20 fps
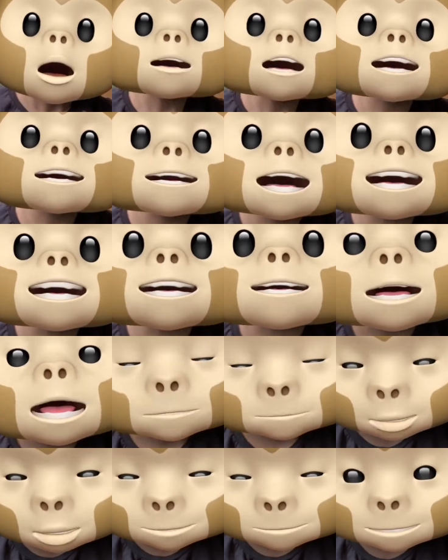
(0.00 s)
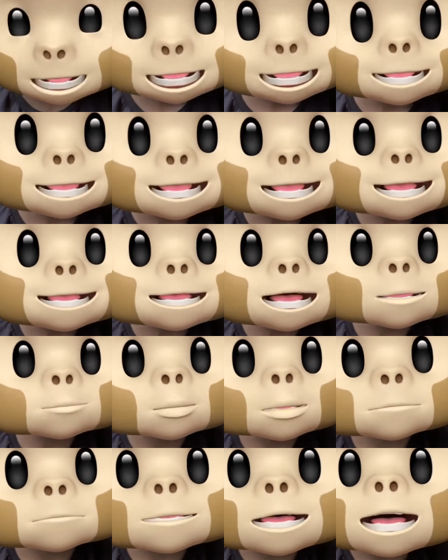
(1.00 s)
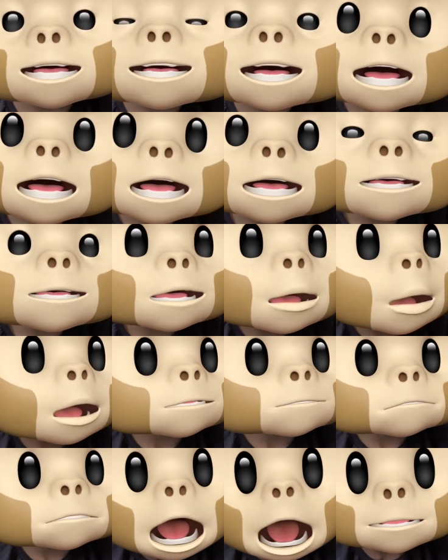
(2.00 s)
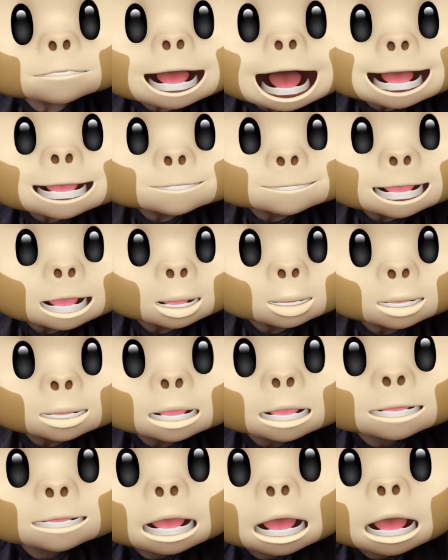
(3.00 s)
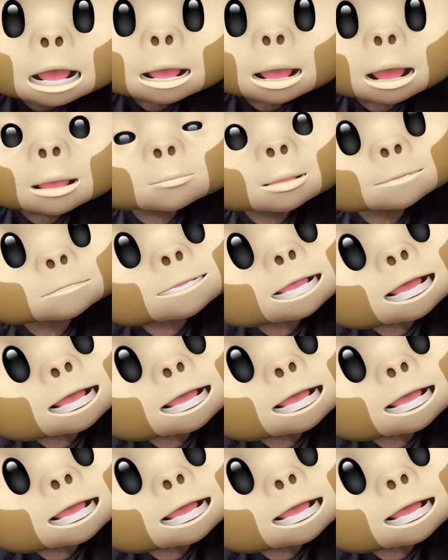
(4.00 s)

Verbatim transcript: okay, next stop on my list would be uh, on pop animation would